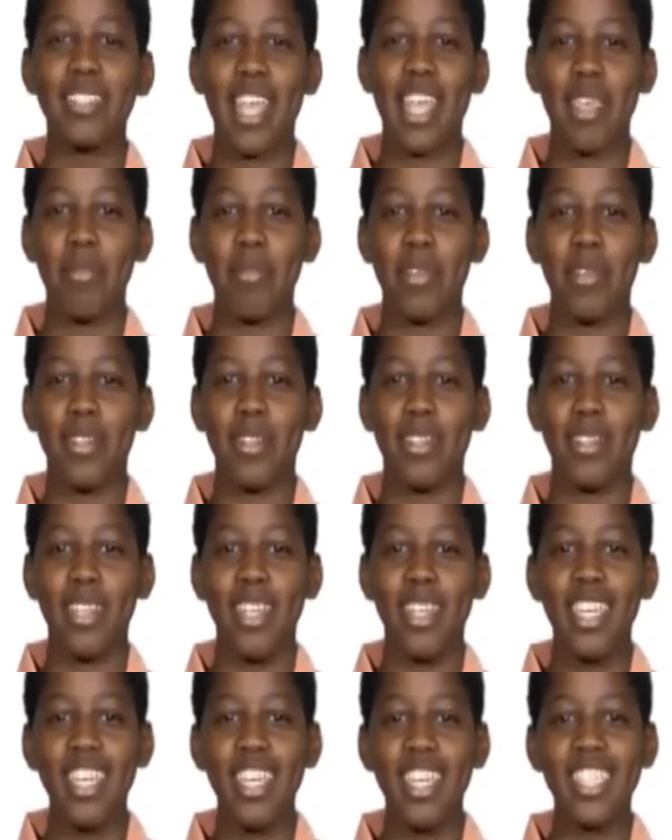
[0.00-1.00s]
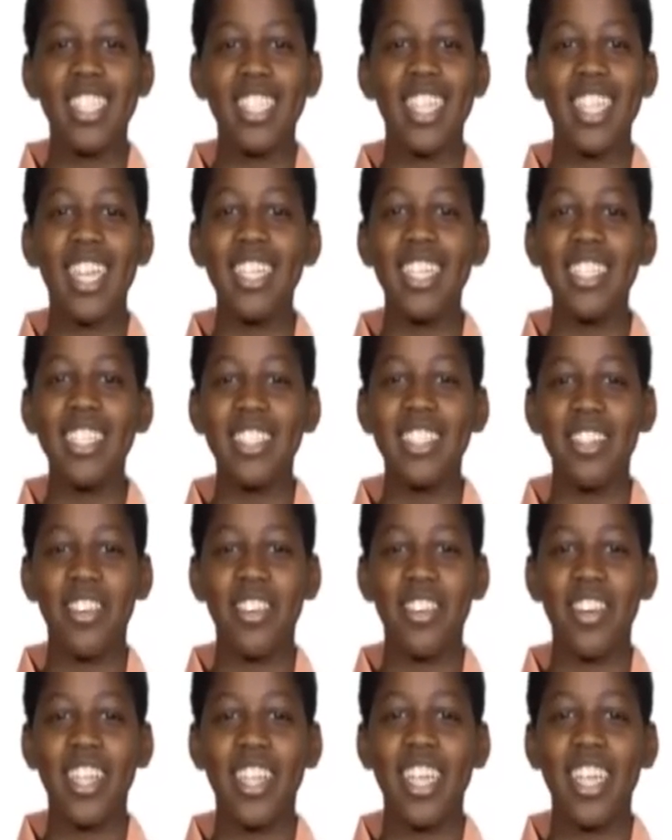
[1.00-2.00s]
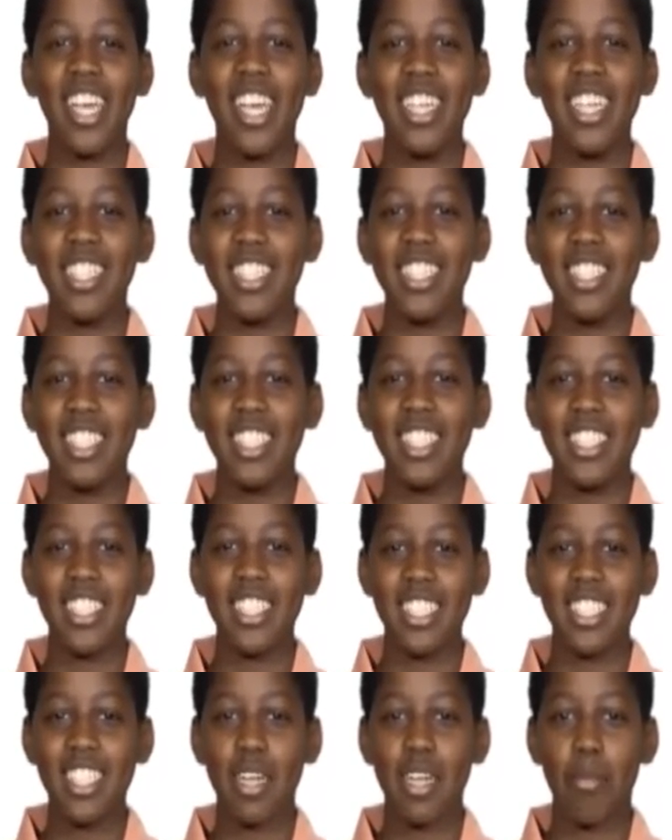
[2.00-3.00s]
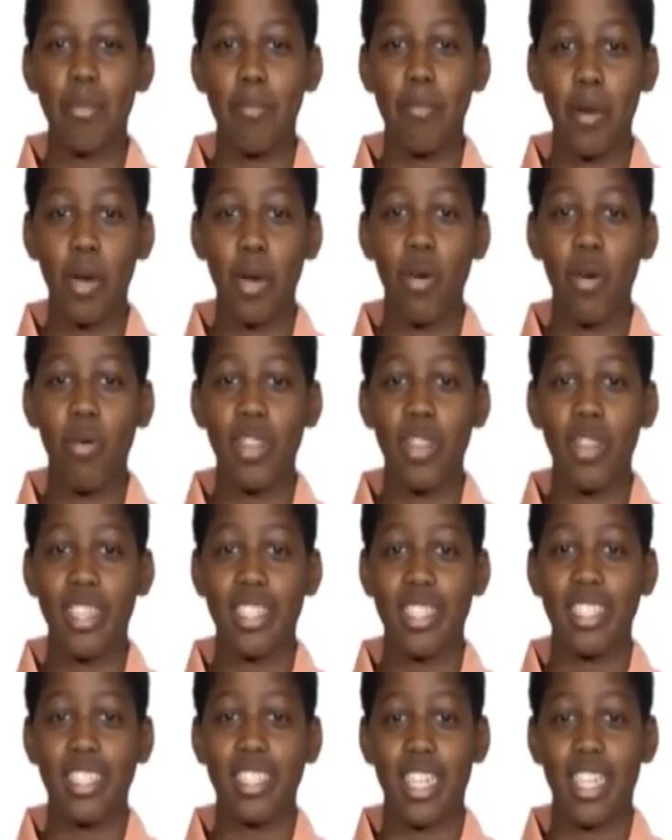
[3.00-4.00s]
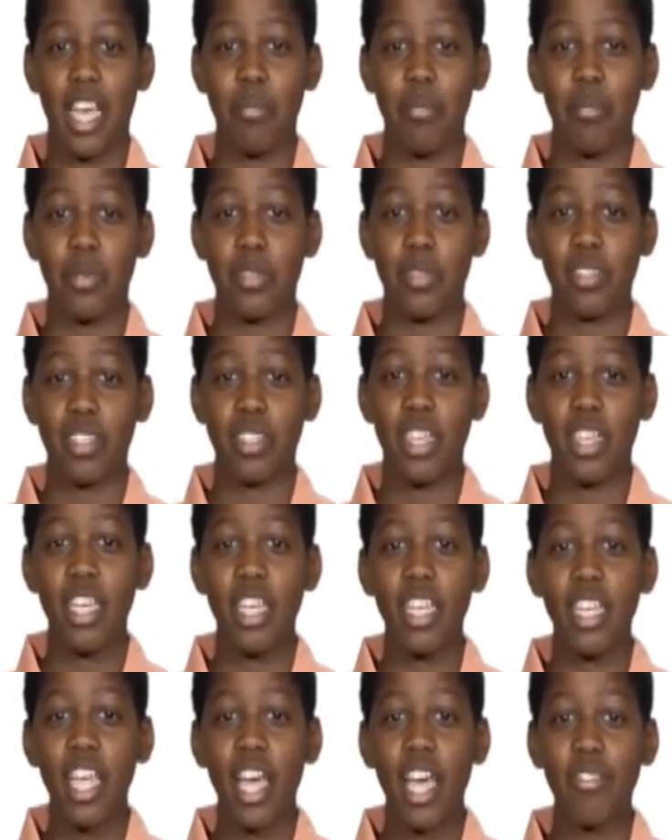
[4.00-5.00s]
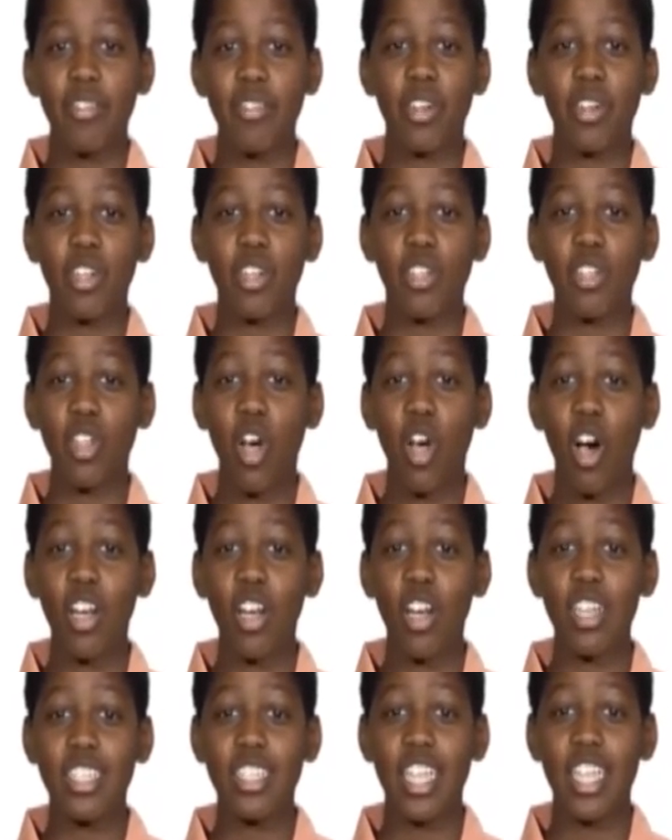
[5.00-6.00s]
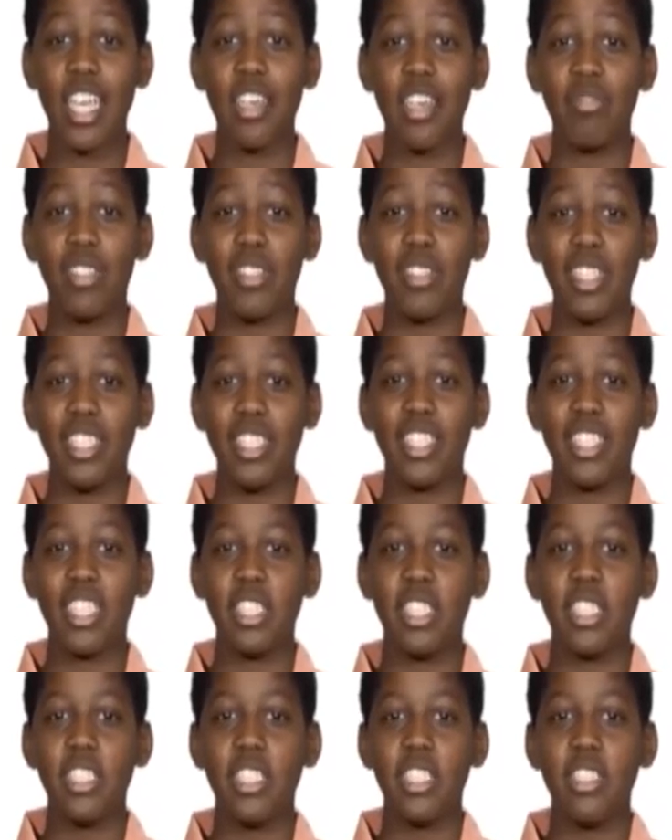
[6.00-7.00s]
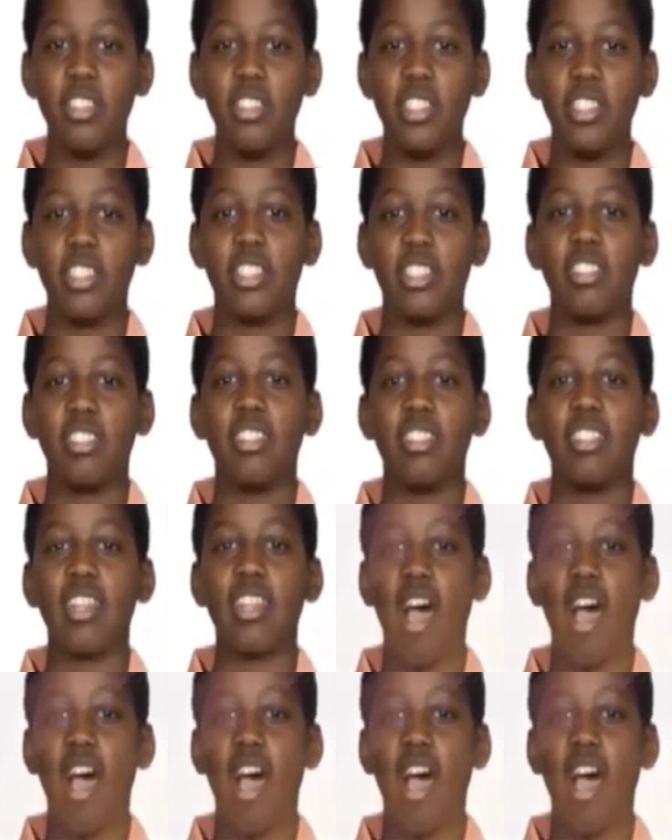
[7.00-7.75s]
Samuel. In today's story, Jesus is in a boat with his disciples. After a long day of teaching, Jesus is